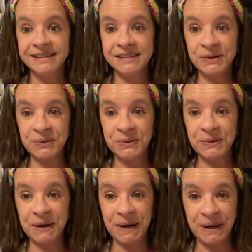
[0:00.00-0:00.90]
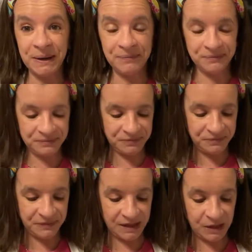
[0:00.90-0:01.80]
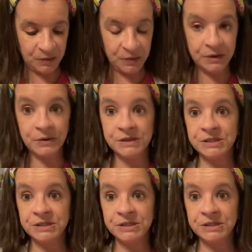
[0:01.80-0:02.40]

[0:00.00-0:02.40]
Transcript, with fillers: So um, we're going